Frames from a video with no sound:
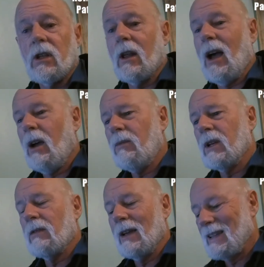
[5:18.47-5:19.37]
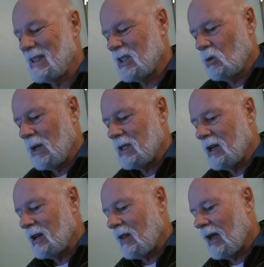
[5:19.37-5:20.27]
so that hopefully if I can squeeze
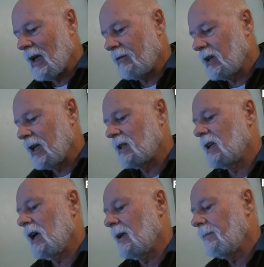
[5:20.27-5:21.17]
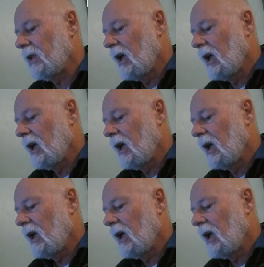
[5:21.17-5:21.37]
in another half a day today,